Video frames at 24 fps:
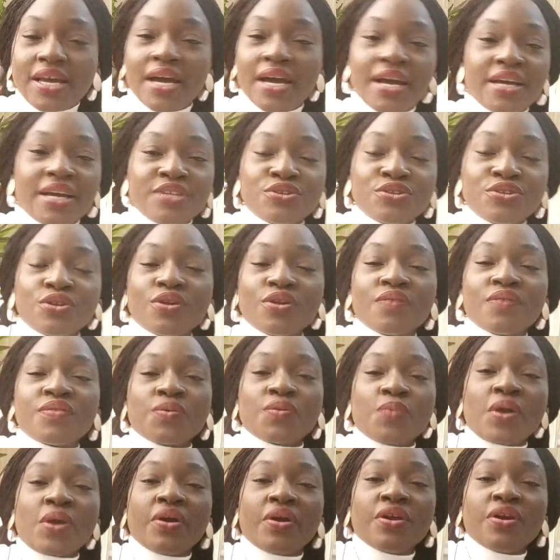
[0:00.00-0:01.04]
And all of the
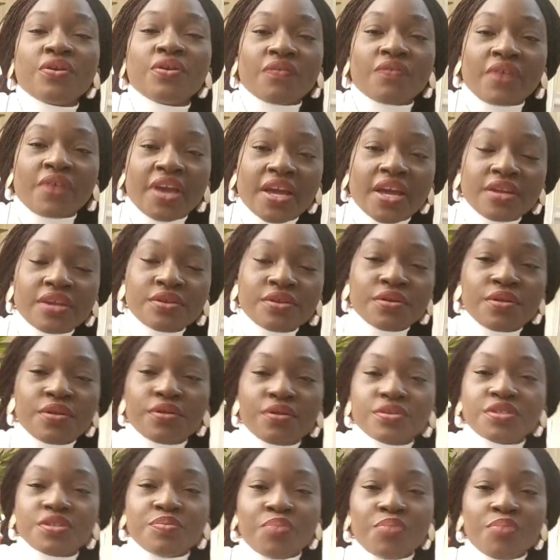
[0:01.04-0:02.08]
wearing of
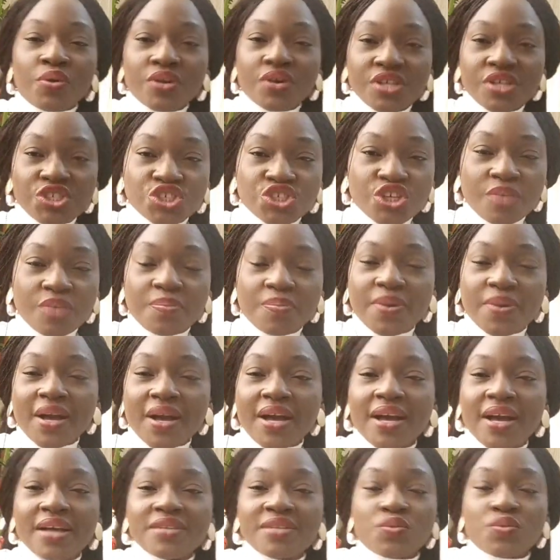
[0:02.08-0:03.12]
girdles, body
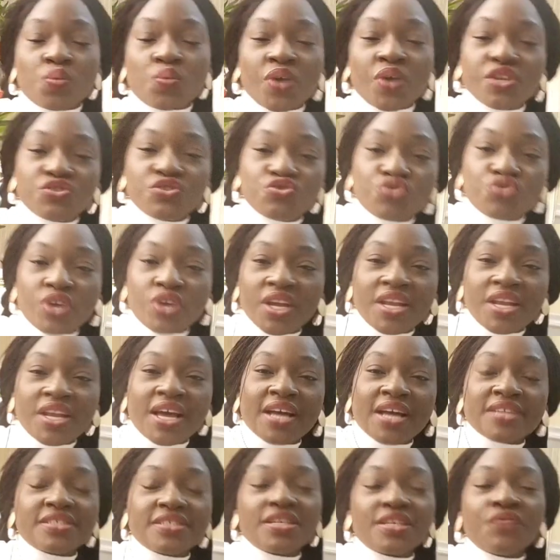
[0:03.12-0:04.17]
shapers, waist
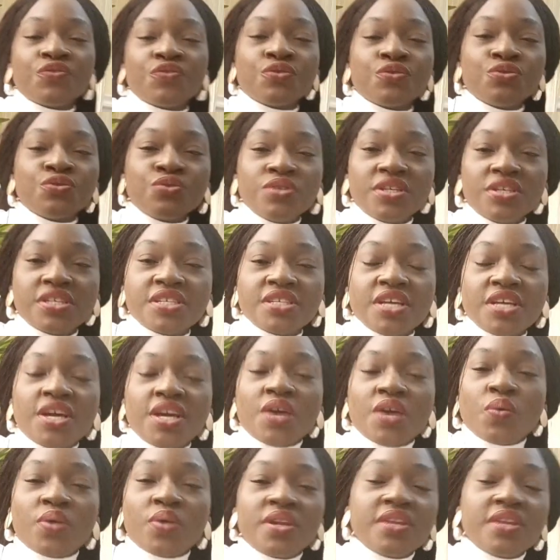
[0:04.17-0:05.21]
trainers, if you do this
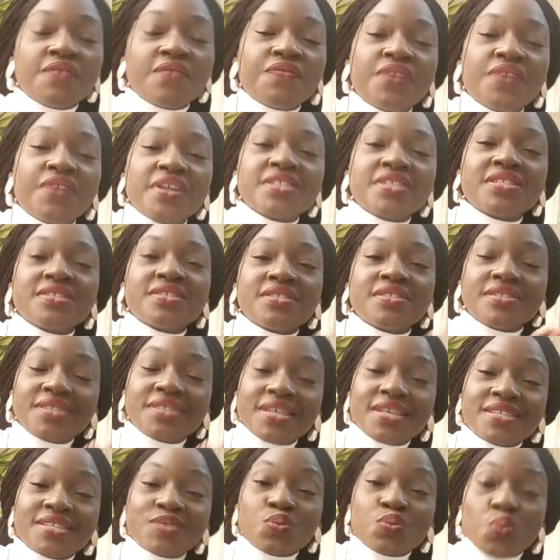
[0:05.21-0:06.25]
within the first
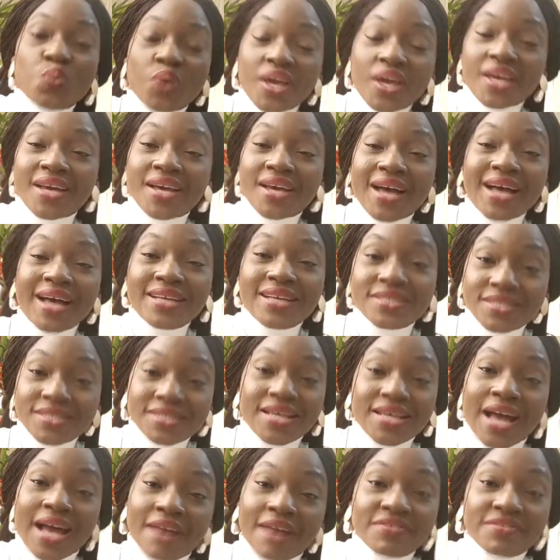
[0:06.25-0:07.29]
6
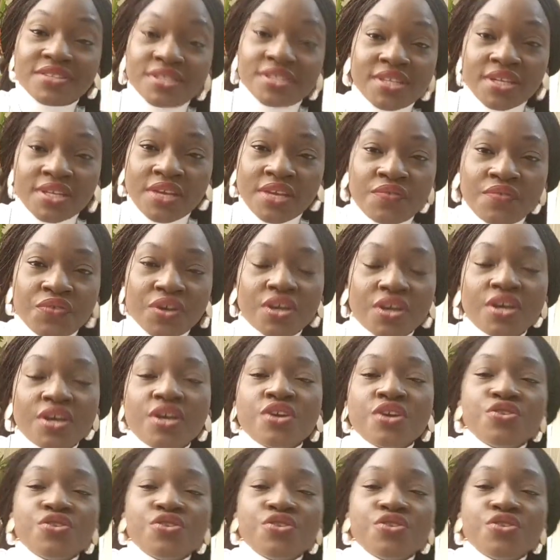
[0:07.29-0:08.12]
weeks after delivery,